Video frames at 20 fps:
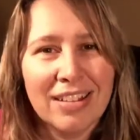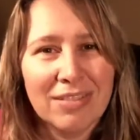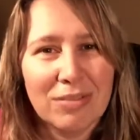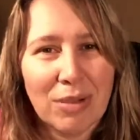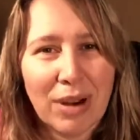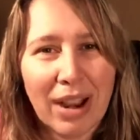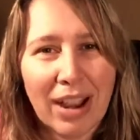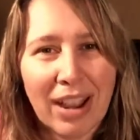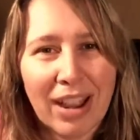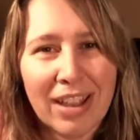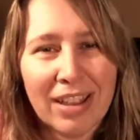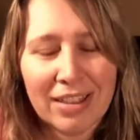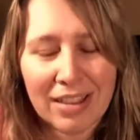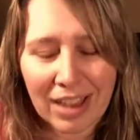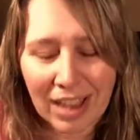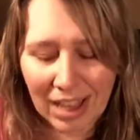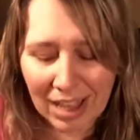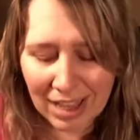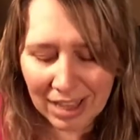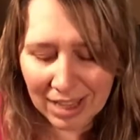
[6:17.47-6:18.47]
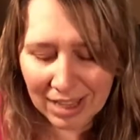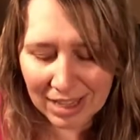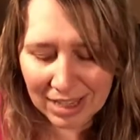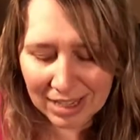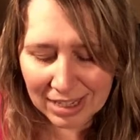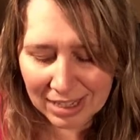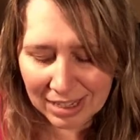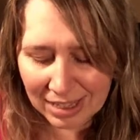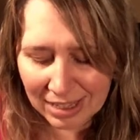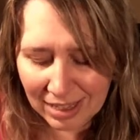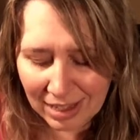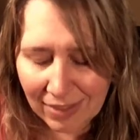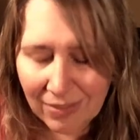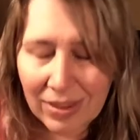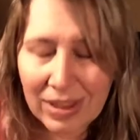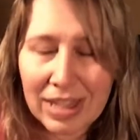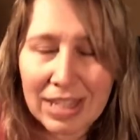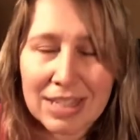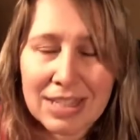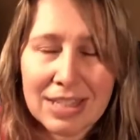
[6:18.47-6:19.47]
right? Like,
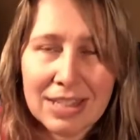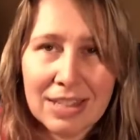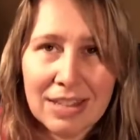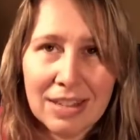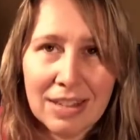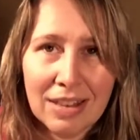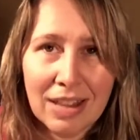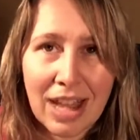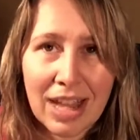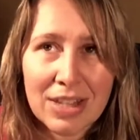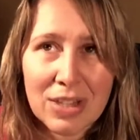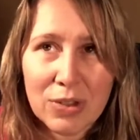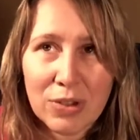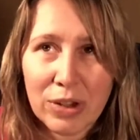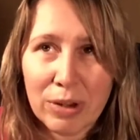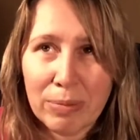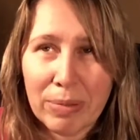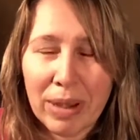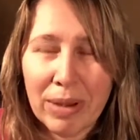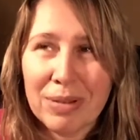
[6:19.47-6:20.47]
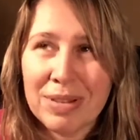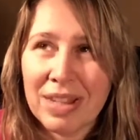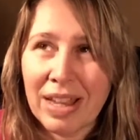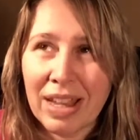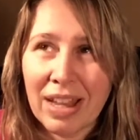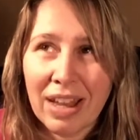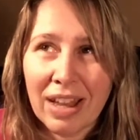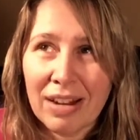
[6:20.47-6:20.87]
even this last trip, I was like,